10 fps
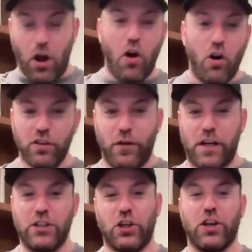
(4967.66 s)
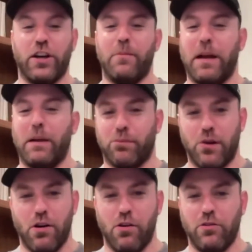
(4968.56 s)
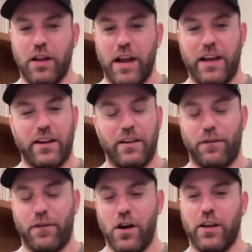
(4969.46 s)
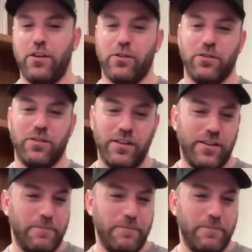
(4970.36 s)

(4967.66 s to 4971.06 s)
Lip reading: all the fucking sugar. I'm like, bro, like, fuck you.